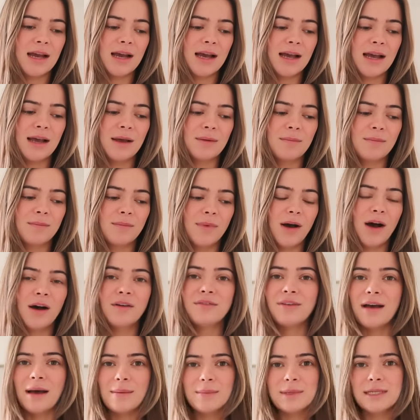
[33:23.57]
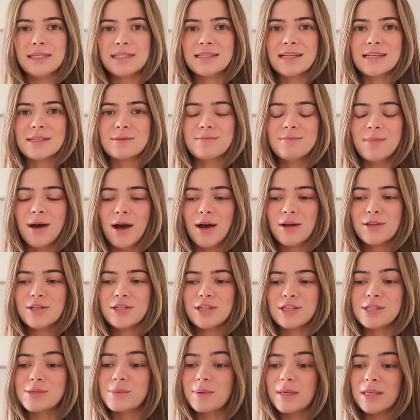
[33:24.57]
our families as
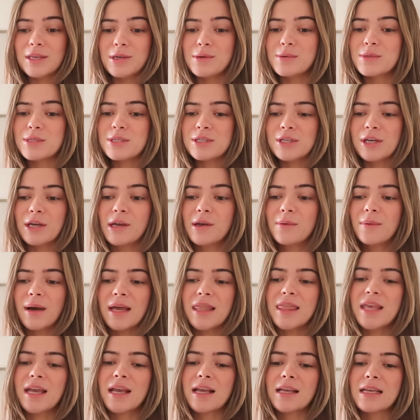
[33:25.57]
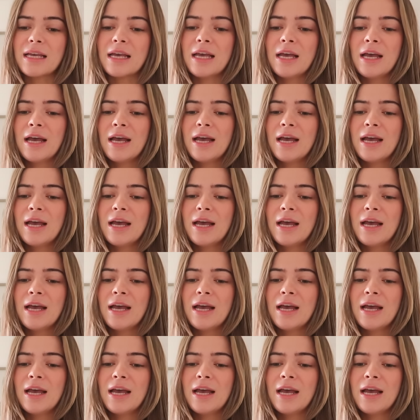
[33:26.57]
much as we used to. I think